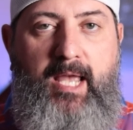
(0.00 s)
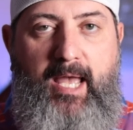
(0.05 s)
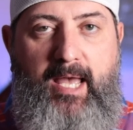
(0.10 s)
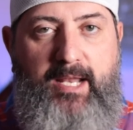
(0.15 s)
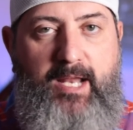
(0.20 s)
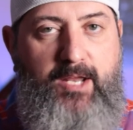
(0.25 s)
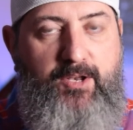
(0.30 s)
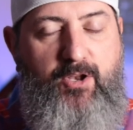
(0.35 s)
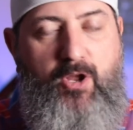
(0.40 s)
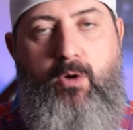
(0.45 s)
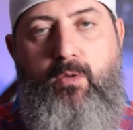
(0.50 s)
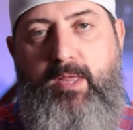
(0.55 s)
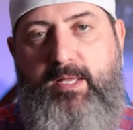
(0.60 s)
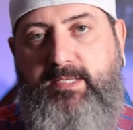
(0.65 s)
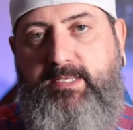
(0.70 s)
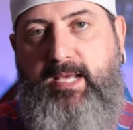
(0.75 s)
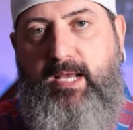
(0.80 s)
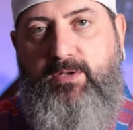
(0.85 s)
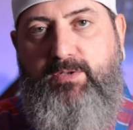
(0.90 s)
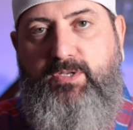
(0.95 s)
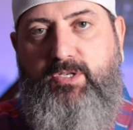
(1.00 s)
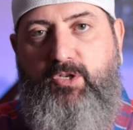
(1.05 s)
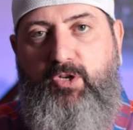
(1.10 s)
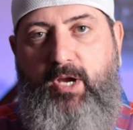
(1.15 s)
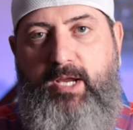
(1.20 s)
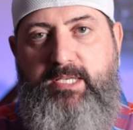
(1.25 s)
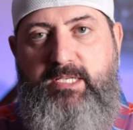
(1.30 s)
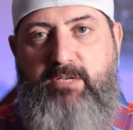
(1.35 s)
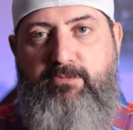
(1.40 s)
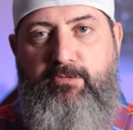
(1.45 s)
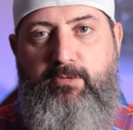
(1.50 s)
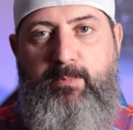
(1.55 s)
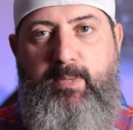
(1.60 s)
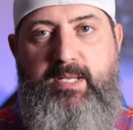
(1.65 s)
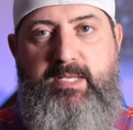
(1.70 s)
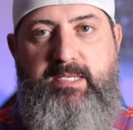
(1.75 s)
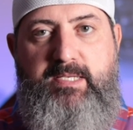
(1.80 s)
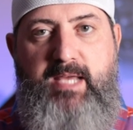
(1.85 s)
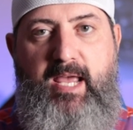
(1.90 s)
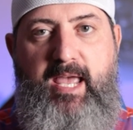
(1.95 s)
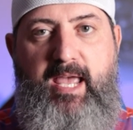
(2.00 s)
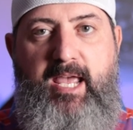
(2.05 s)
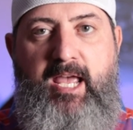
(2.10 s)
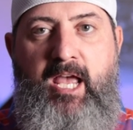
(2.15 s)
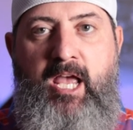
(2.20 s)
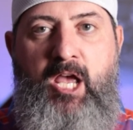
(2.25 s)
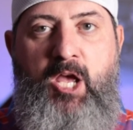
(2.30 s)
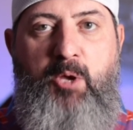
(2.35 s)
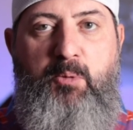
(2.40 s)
and I know that sounds crazy for me to say,